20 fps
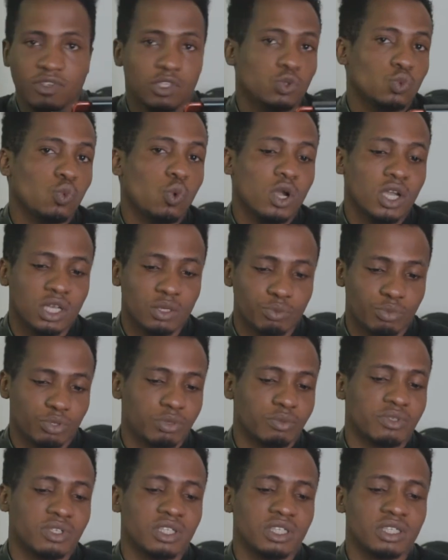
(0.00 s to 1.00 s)
if it's working
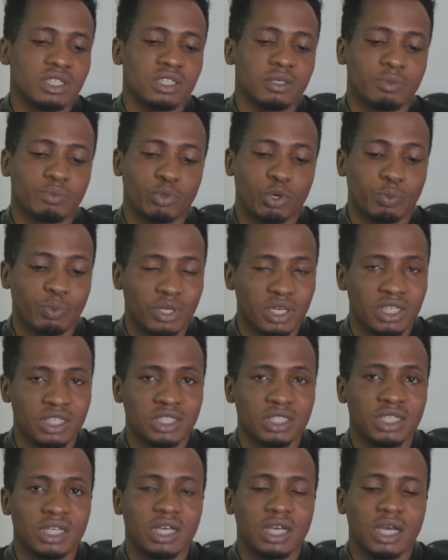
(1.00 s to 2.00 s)
properly.